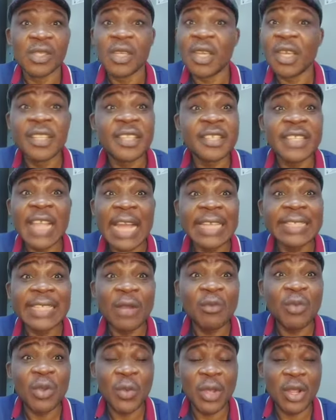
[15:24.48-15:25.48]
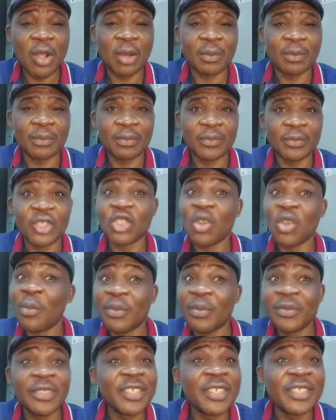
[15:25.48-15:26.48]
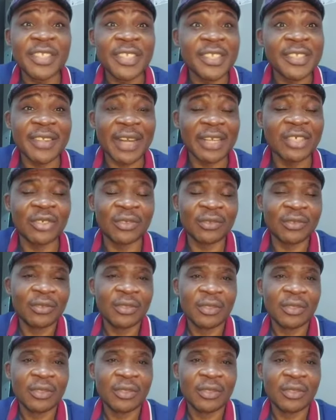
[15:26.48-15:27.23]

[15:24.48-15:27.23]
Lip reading: It is high time we wake up. Stop this distraction.